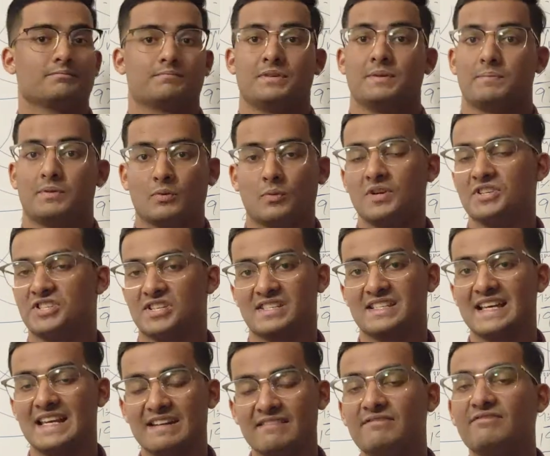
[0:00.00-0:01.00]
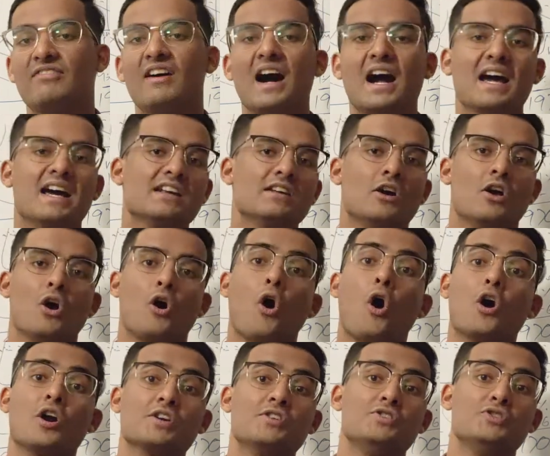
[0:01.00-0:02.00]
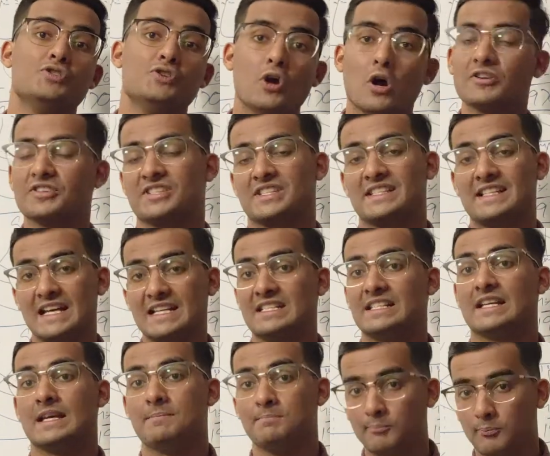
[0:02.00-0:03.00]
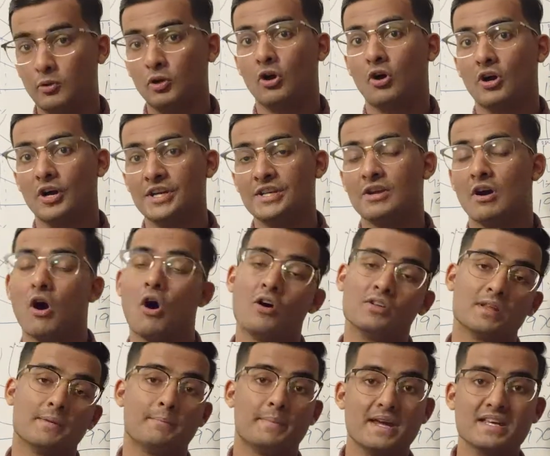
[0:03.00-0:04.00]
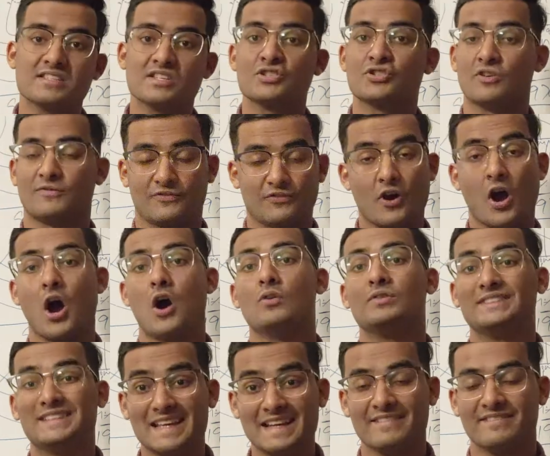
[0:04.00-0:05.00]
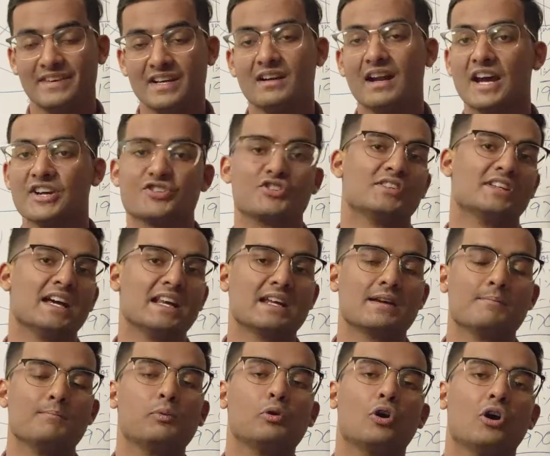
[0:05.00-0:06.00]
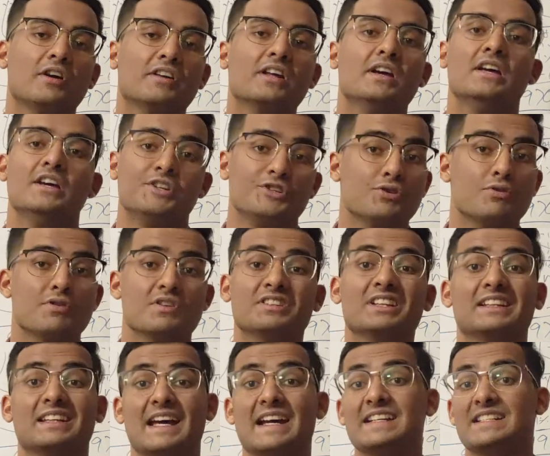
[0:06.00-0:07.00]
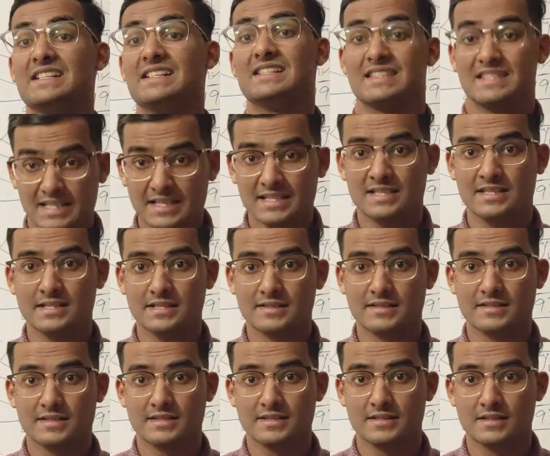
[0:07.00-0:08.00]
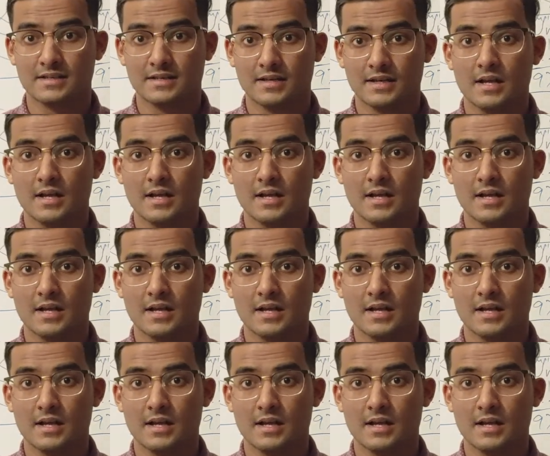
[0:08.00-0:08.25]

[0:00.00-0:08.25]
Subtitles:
people were just getting fired or not getting employed on the basis of how they were actually getting employed during the 1960s.